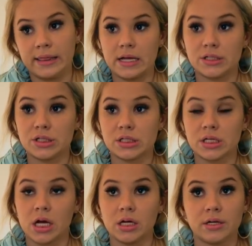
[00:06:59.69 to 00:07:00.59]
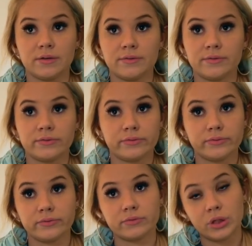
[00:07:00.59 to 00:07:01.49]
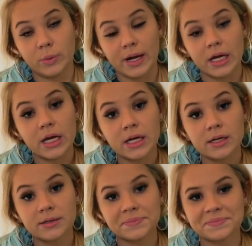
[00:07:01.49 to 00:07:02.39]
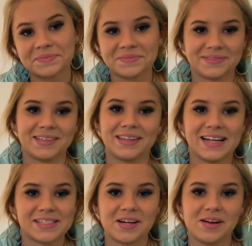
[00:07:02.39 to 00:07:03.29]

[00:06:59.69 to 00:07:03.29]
And that's just kind of who I am. That's